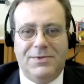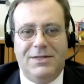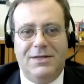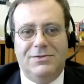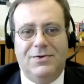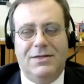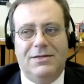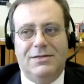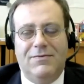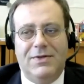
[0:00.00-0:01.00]
adopted in
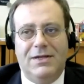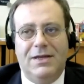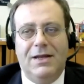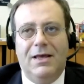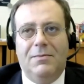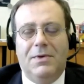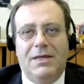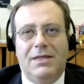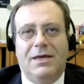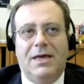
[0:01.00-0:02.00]
2017.
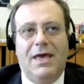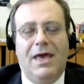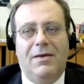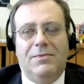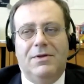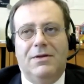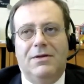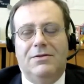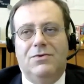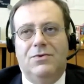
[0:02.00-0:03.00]
Nolita came
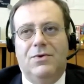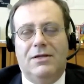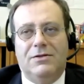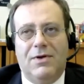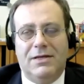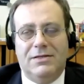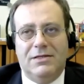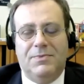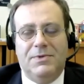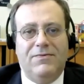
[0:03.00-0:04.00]
to
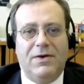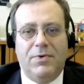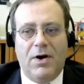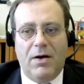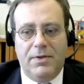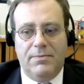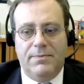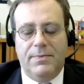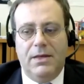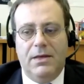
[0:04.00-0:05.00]
address a specific
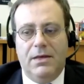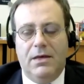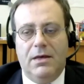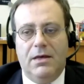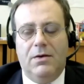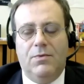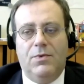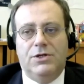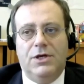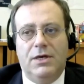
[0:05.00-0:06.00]
problem, uh,
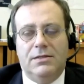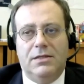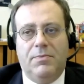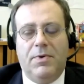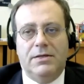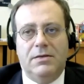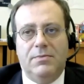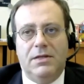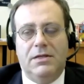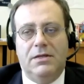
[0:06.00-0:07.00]
which is the
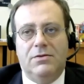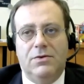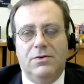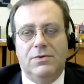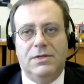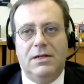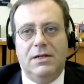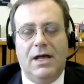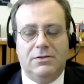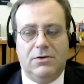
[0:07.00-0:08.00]
possibility to use
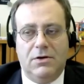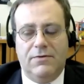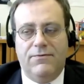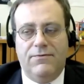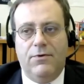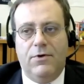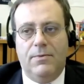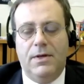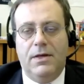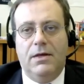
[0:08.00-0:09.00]
in electronic
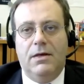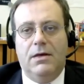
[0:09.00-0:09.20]
form